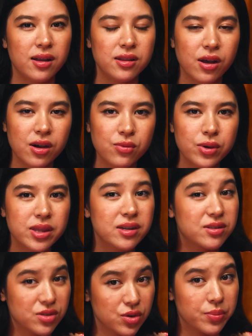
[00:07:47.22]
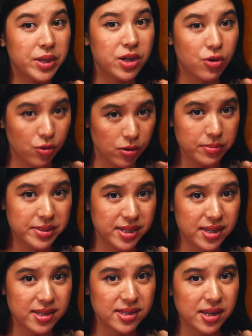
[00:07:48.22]
Along with exhuming
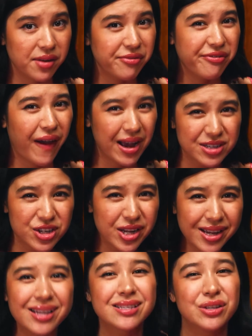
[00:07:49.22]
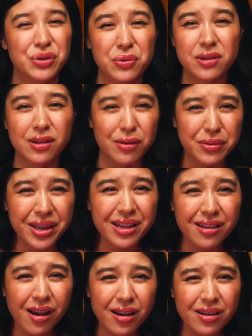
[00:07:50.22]
corpses and fashioning his new clothing
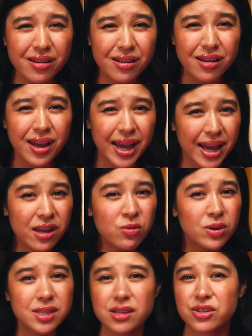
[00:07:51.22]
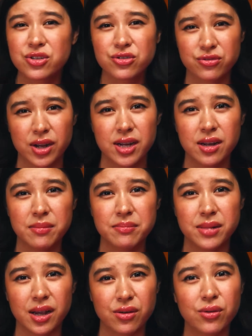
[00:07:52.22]
line, Ed was a straight up
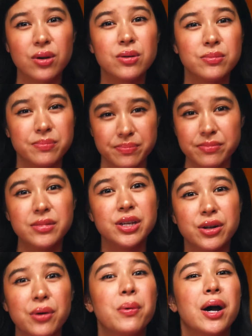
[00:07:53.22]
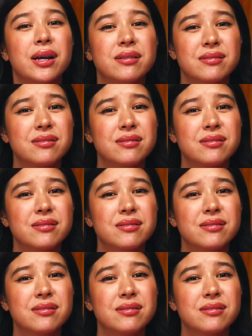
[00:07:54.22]
necro you know what.